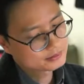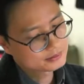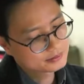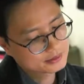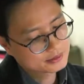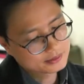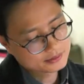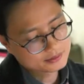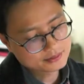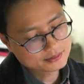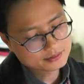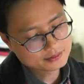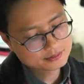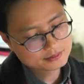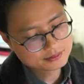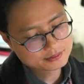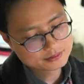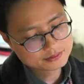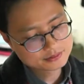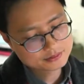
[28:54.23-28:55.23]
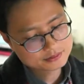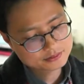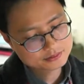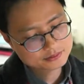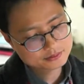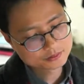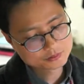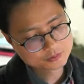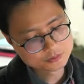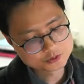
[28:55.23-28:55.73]
Yeah, this
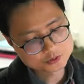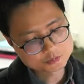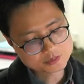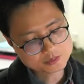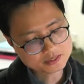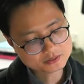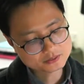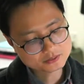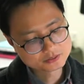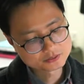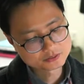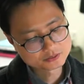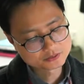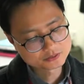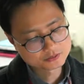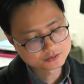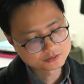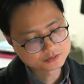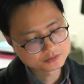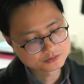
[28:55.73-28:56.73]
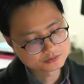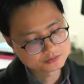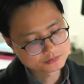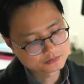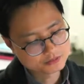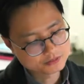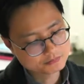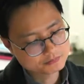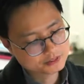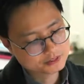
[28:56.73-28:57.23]
goes back to
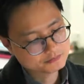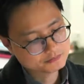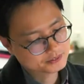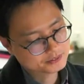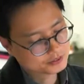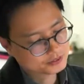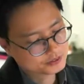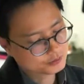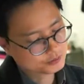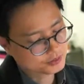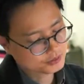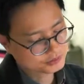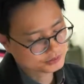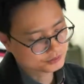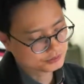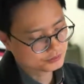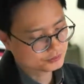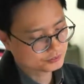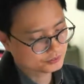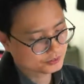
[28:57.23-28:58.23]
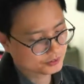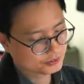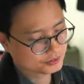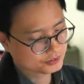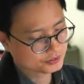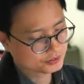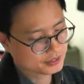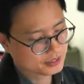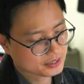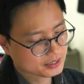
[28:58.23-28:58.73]
the previous question
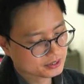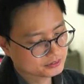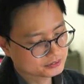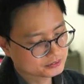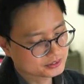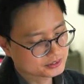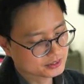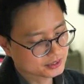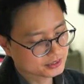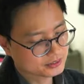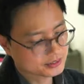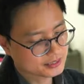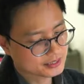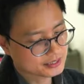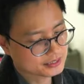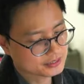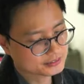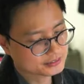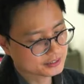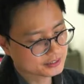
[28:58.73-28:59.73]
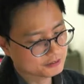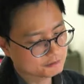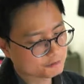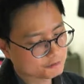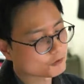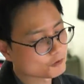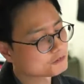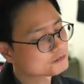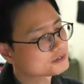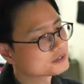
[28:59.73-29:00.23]
regarding how design has
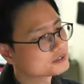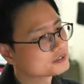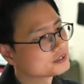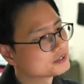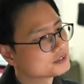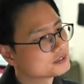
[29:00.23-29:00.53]
evolved